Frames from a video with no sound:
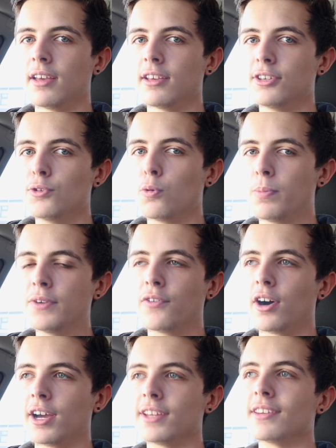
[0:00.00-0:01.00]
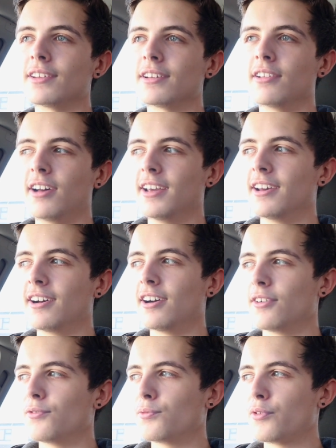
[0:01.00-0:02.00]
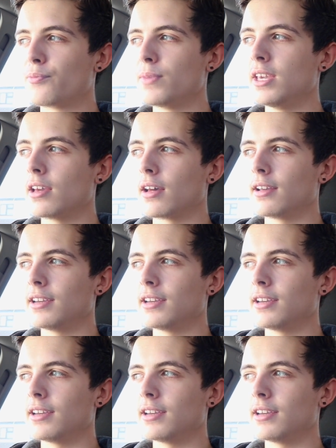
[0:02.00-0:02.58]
you'll be fine. Like, with me,